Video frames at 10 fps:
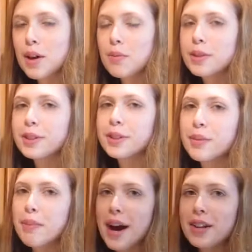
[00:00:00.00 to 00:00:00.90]
Return
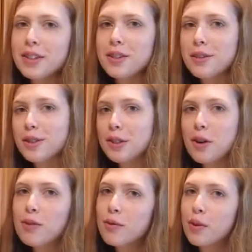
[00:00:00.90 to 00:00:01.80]
the pot to your
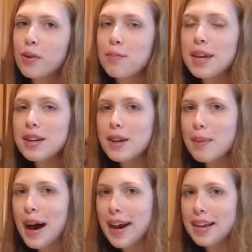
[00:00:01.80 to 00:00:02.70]
stove over
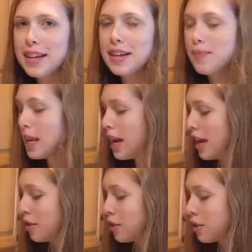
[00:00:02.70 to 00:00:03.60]
medium-high heat
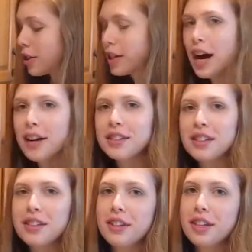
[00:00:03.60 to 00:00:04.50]
and stir
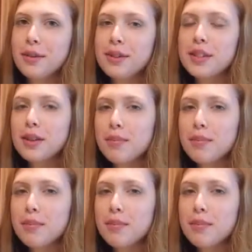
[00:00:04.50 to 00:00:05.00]
constantly or until